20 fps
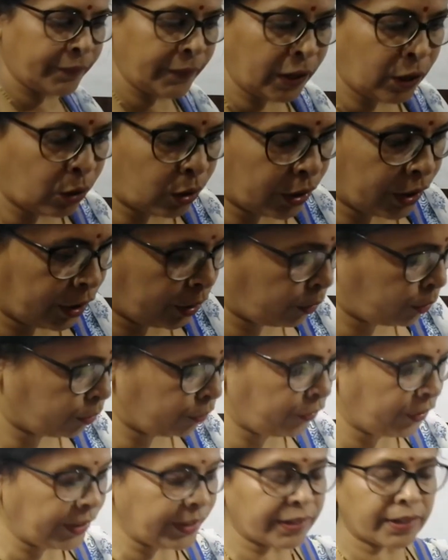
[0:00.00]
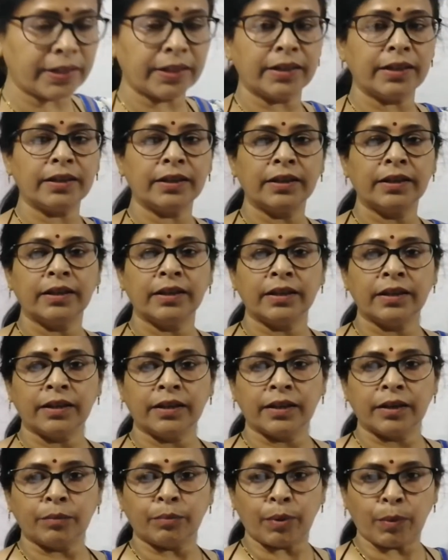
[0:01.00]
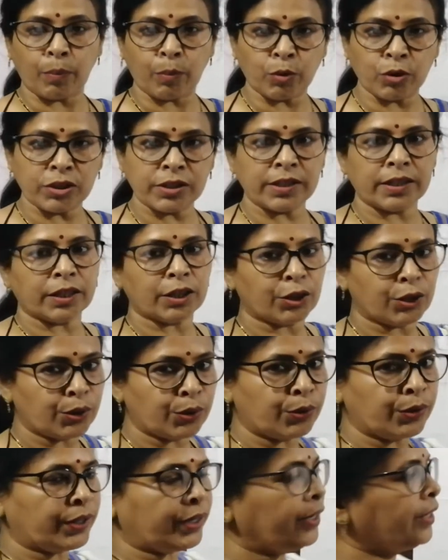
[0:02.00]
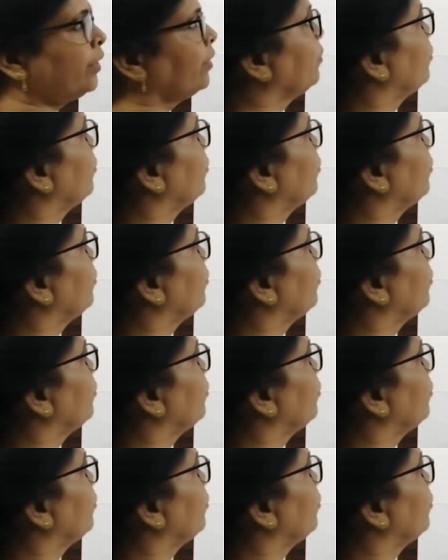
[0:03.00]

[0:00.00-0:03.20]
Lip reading: According to Whittaker proposing theory,